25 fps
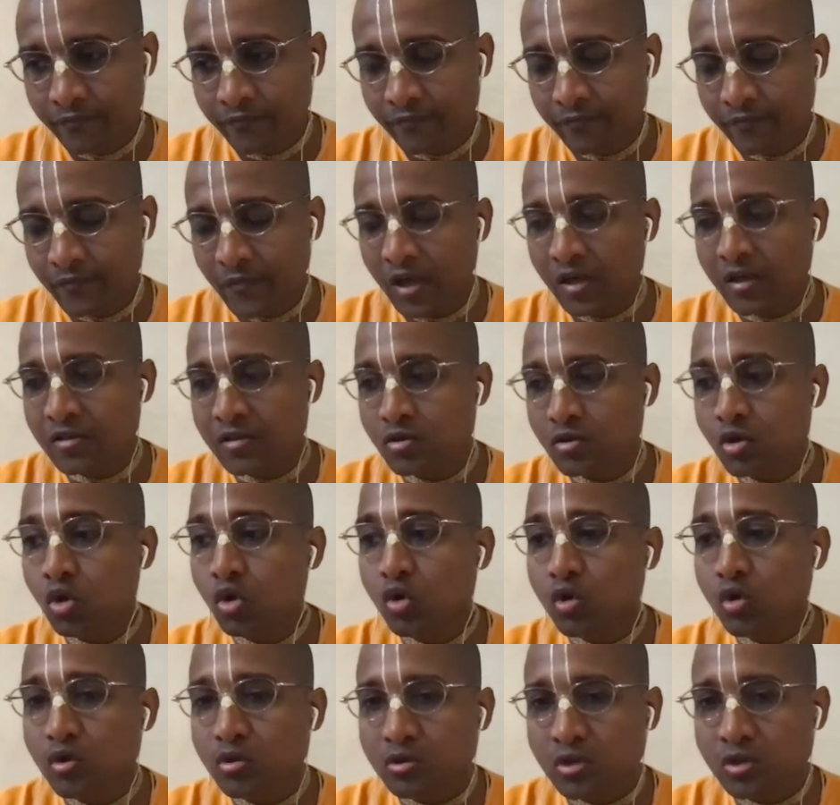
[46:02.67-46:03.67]
that his guru
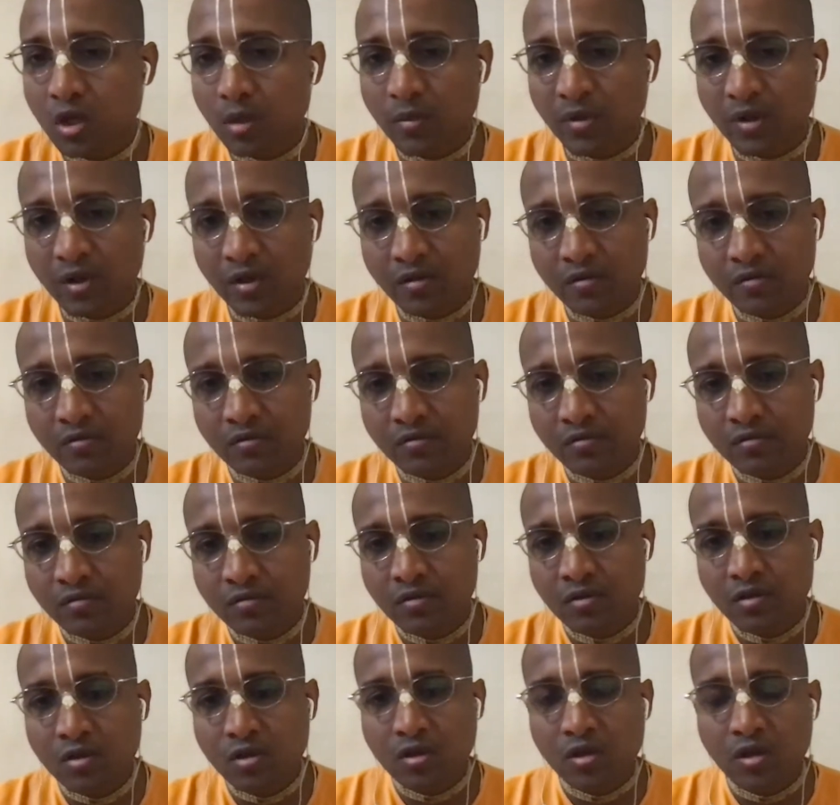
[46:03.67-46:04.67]
is coming.
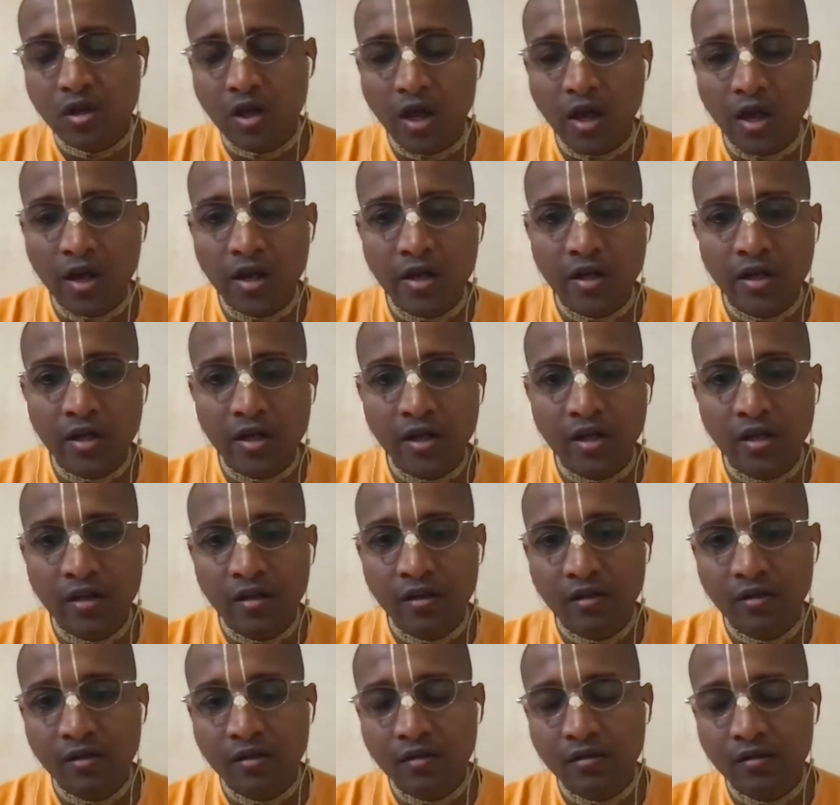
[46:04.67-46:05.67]
And he
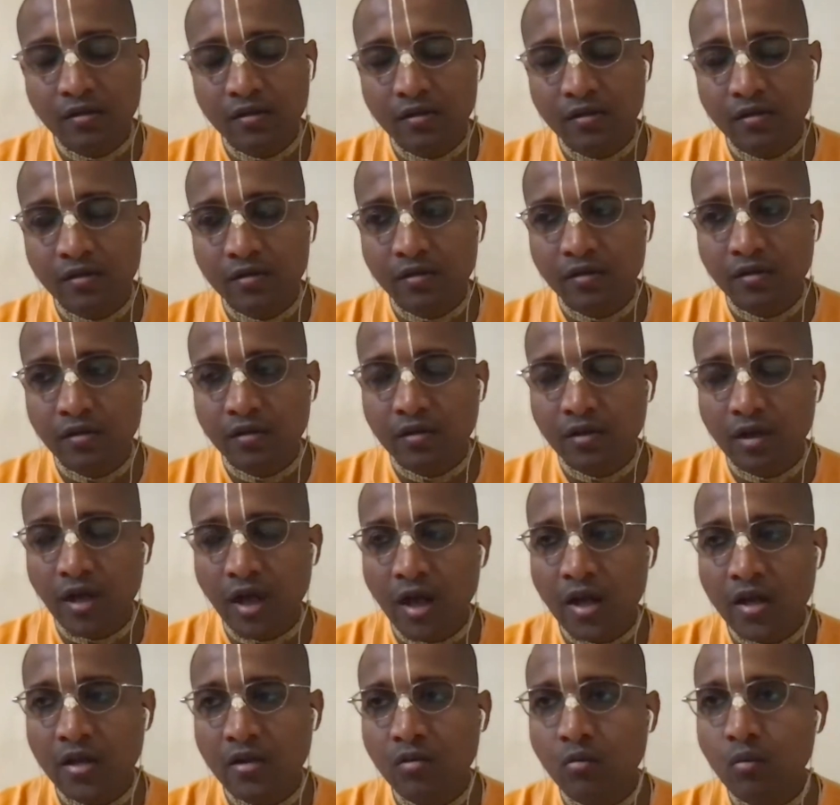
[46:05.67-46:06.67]

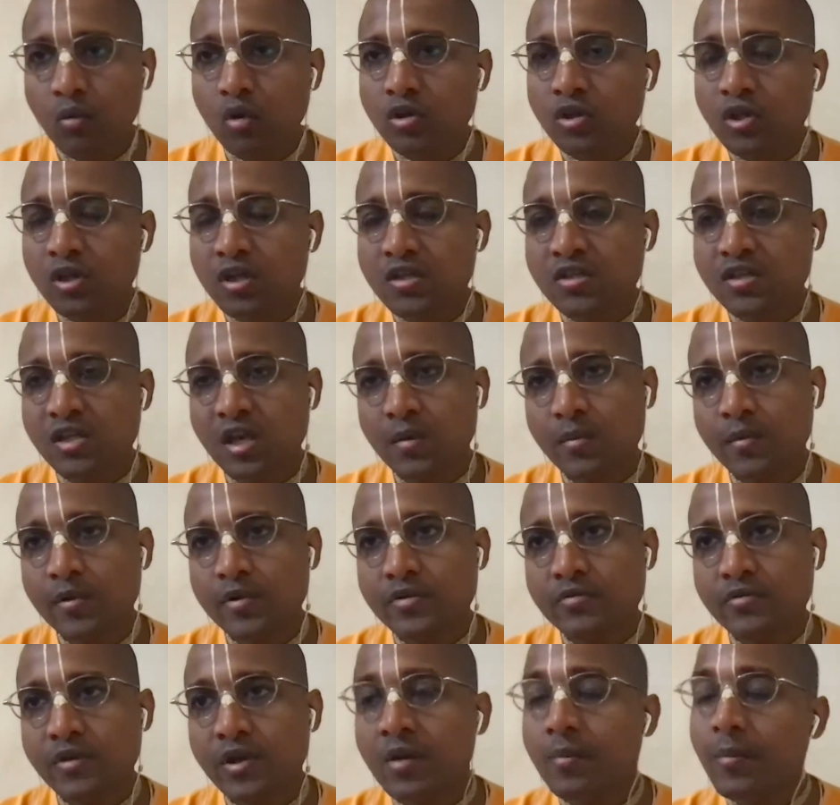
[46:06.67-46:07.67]
and both the disciples
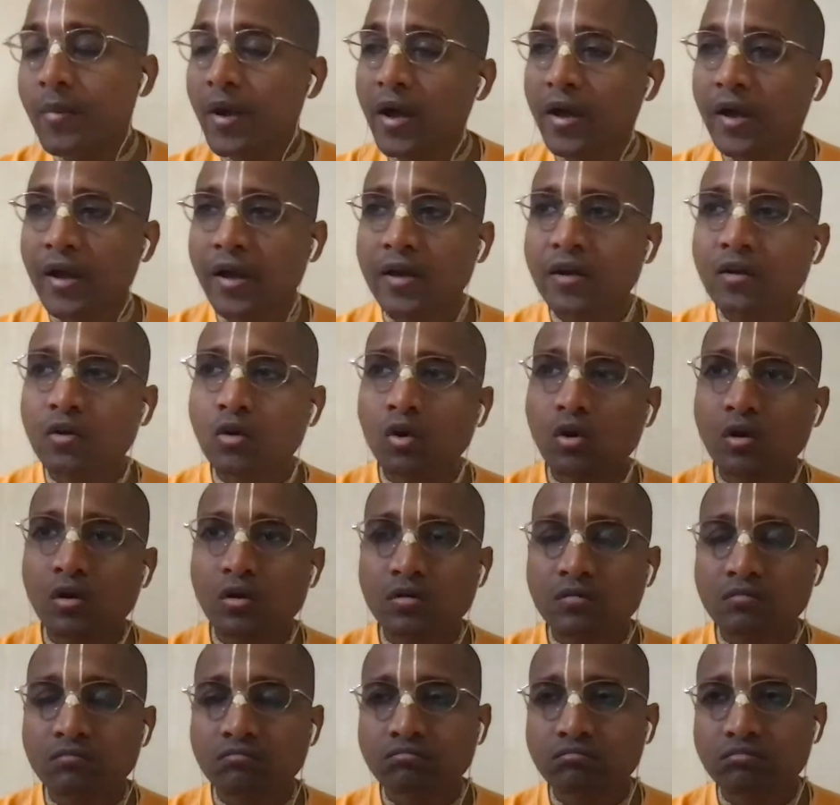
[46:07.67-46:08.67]
went back and told
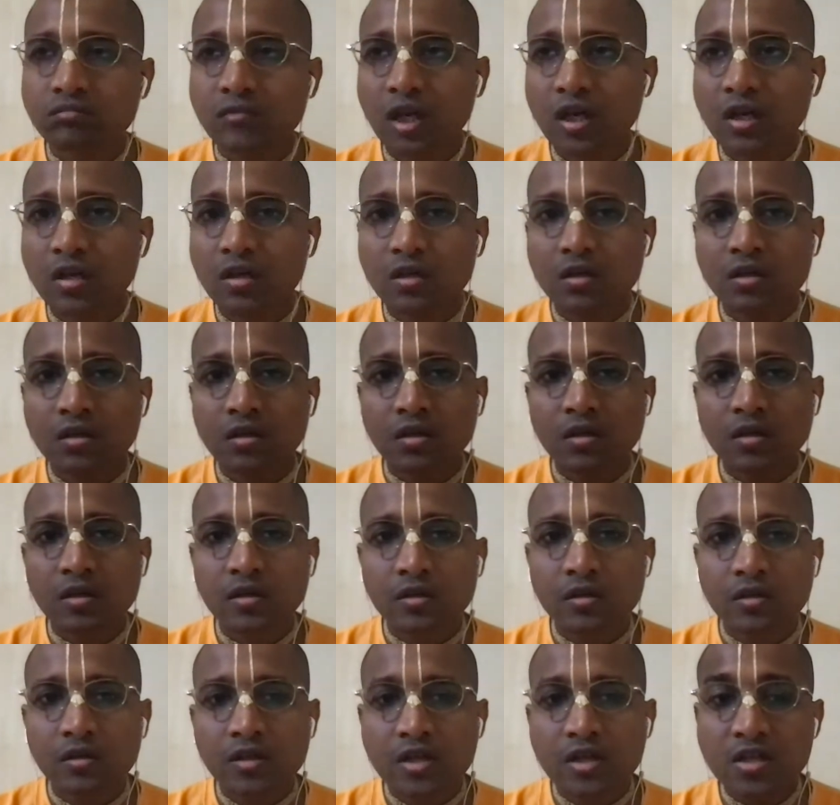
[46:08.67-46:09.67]
that
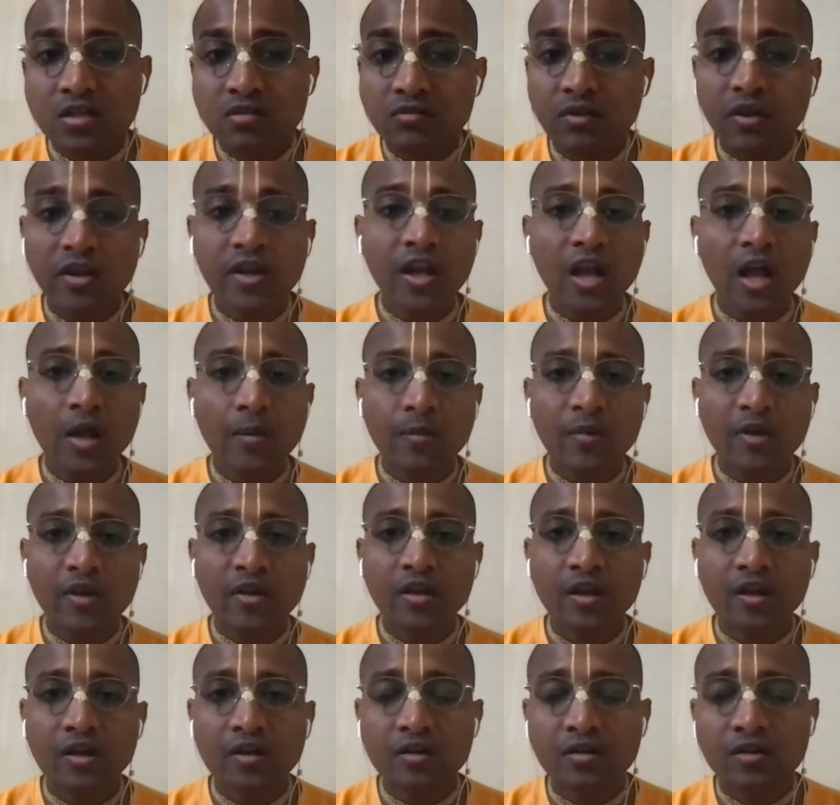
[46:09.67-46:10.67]
he is very happy
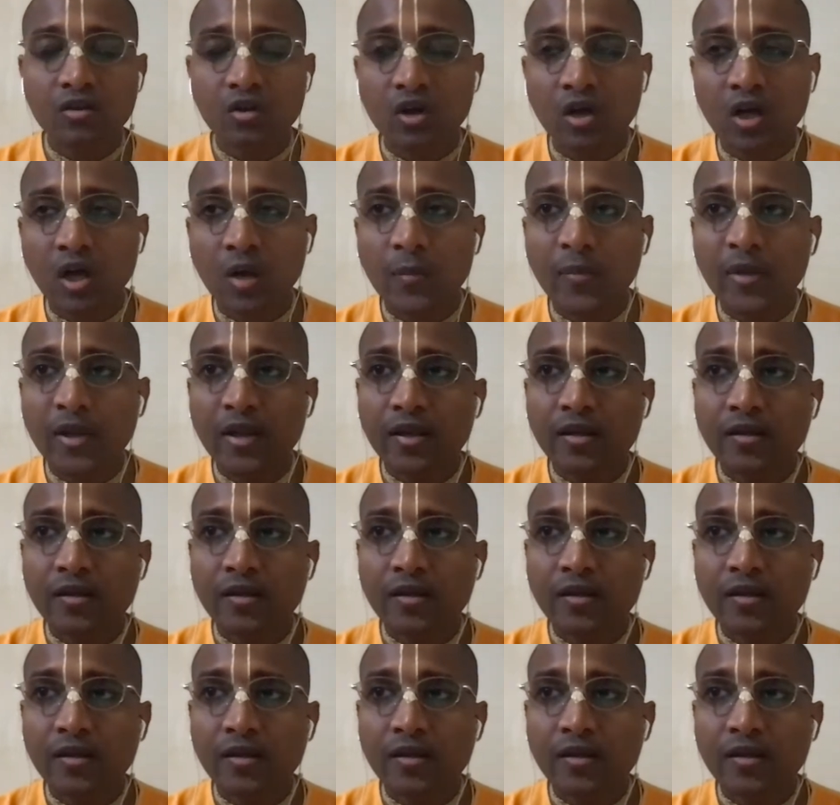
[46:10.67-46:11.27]
that you are coming.